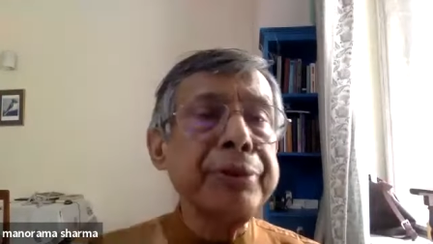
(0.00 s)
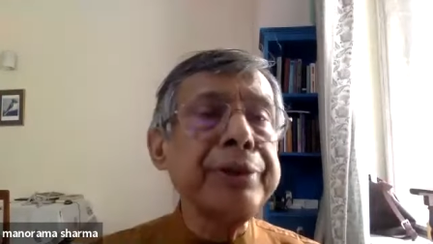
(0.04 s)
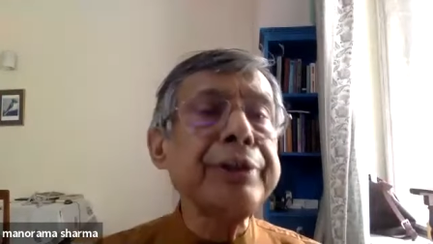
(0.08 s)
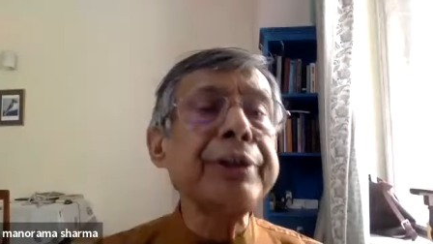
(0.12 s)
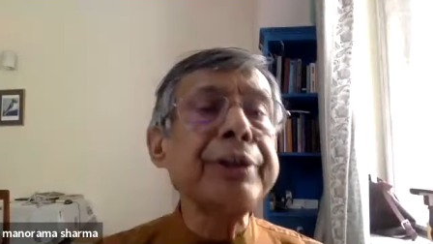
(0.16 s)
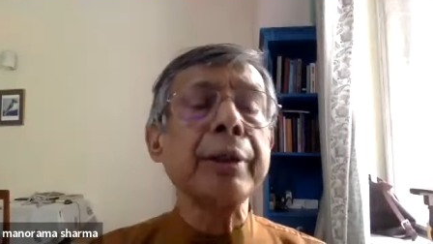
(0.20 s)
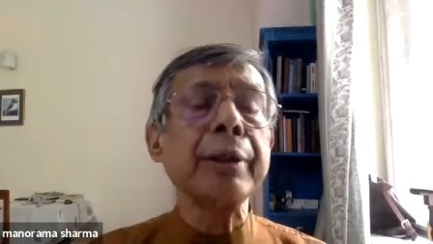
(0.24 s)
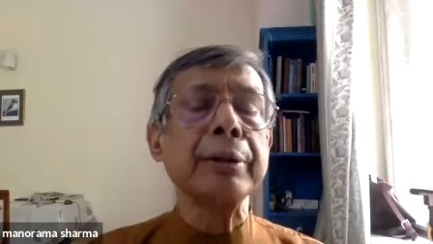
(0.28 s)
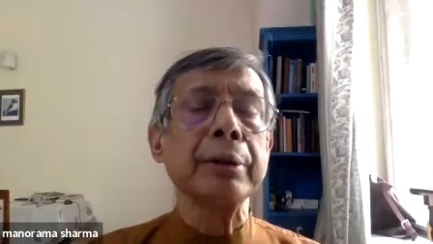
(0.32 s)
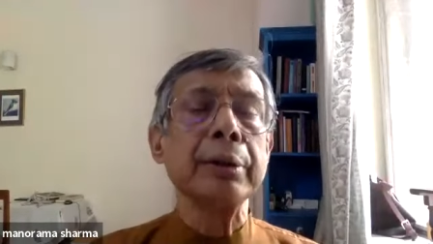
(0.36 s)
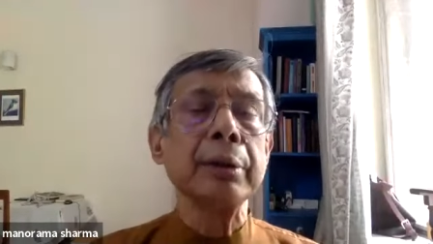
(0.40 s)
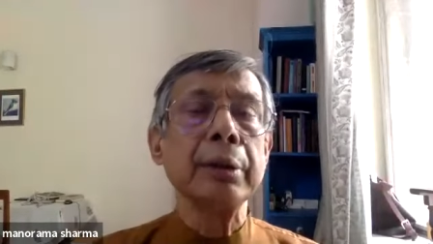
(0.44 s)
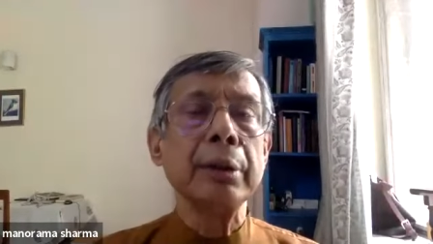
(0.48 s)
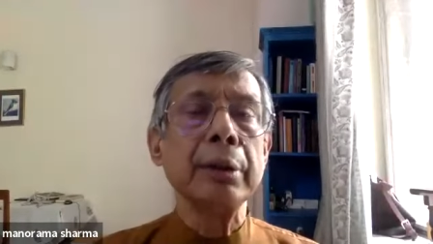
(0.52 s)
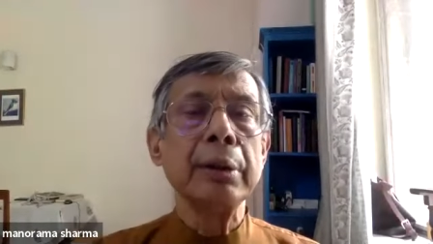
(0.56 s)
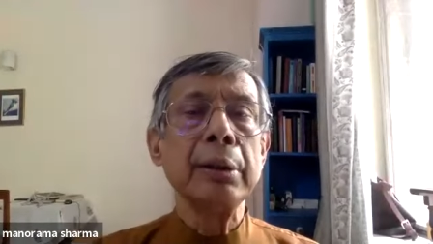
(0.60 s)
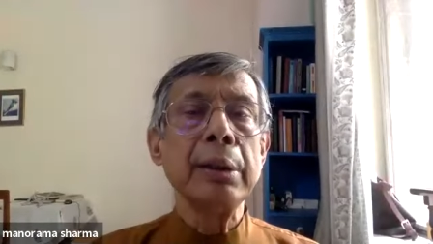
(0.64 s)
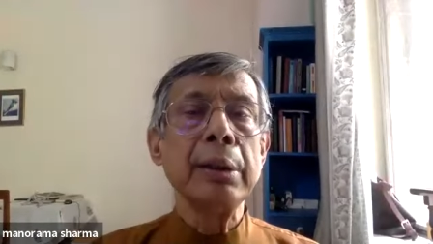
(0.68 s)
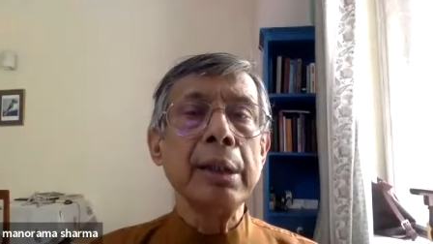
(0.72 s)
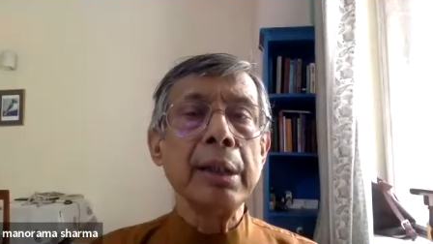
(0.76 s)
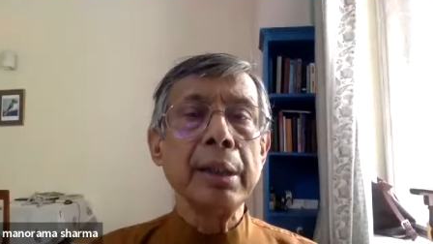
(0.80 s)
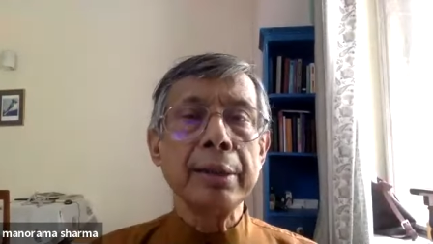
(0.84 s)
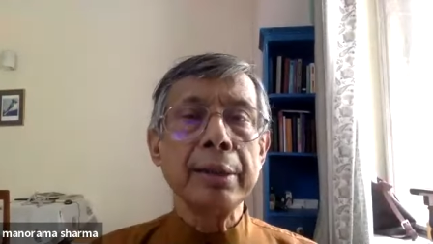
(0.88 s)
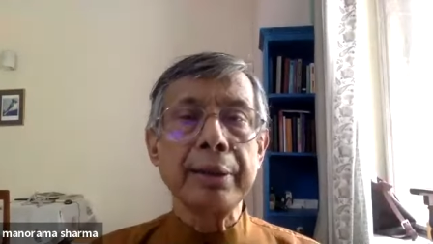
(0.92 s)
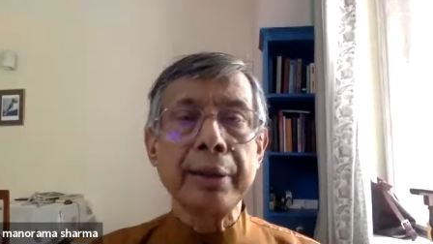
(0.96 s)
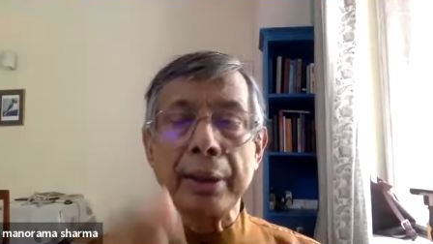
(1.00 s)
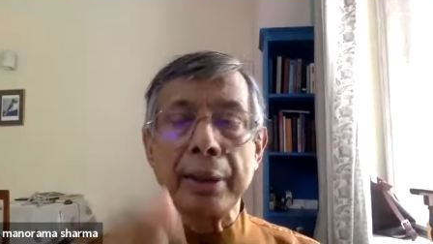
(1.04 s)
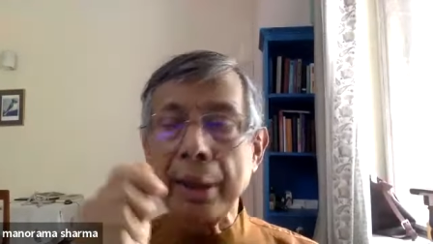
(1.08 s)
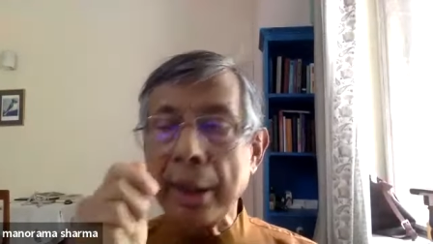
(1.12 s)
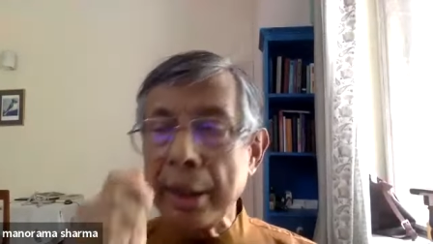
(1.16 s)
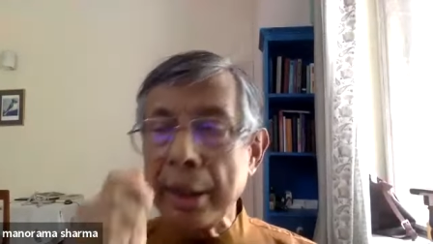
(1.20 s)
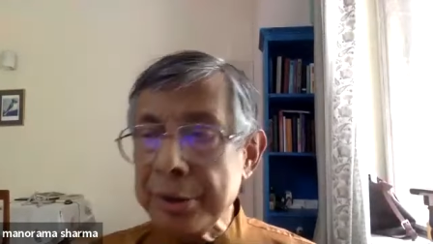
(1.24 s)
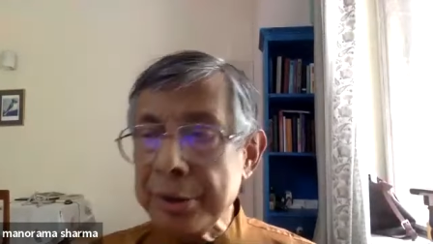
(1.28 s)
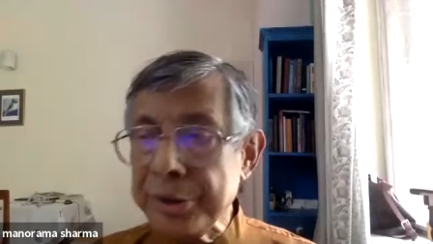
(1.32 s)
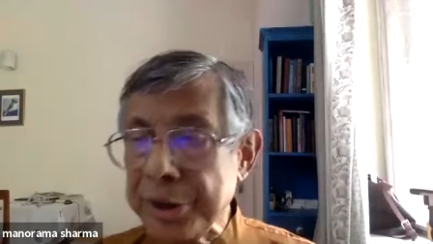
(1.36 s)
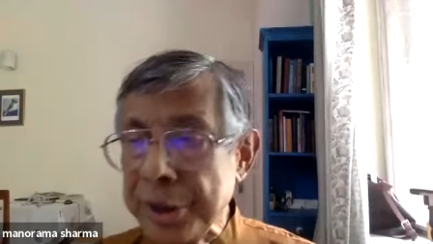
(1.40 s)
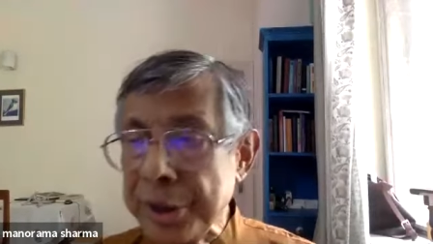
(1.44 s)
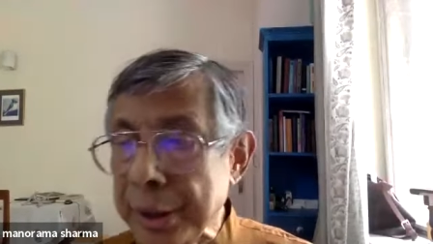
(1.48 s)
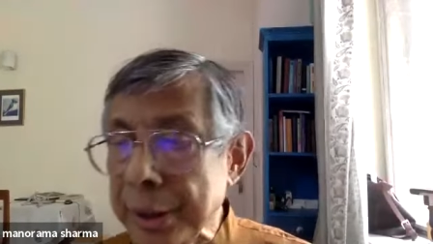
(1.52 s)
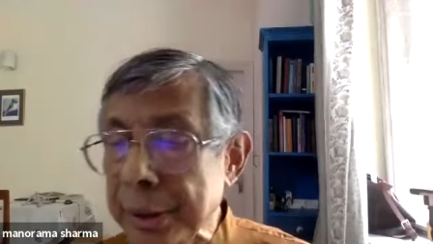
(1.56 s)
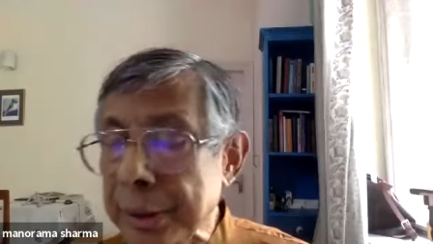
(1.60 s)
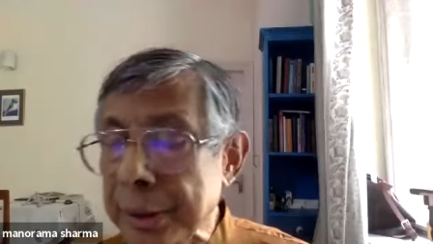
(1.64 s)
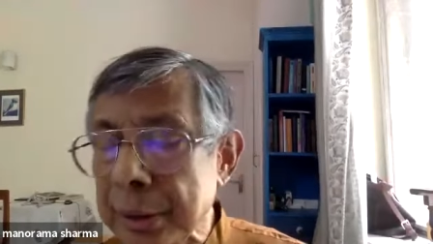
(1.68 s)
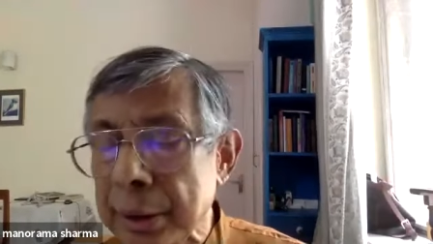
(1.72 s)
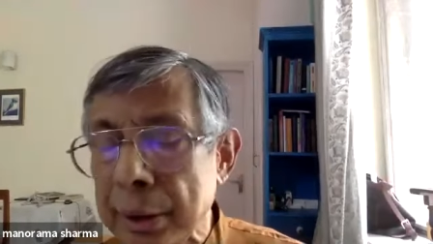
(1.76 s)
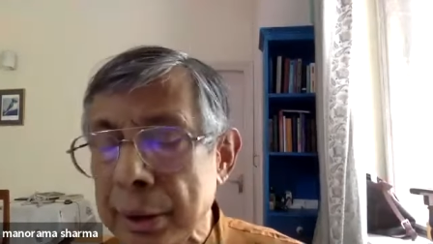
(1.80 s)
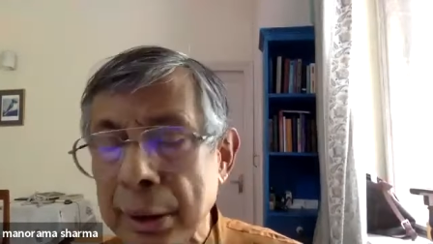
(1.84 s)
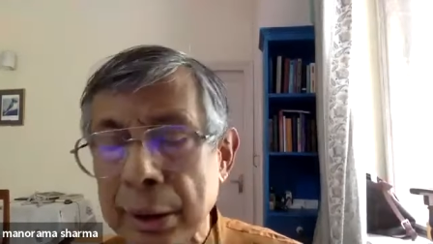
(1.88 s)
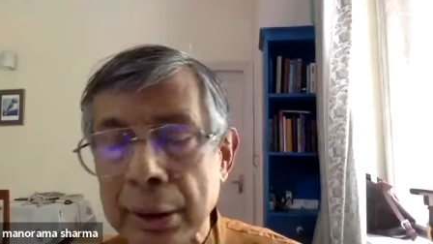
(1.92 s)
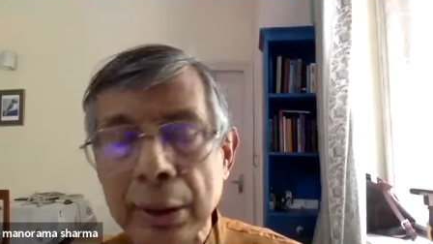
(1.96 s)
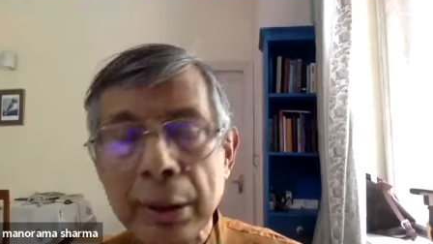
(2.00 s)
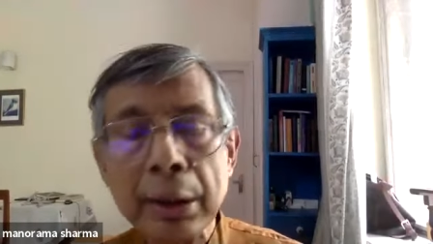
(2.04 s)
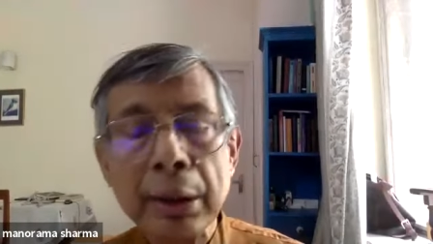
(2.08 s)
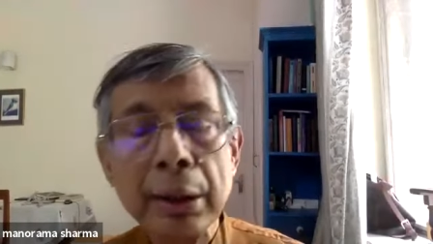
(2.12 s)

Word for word: provision guaranteeing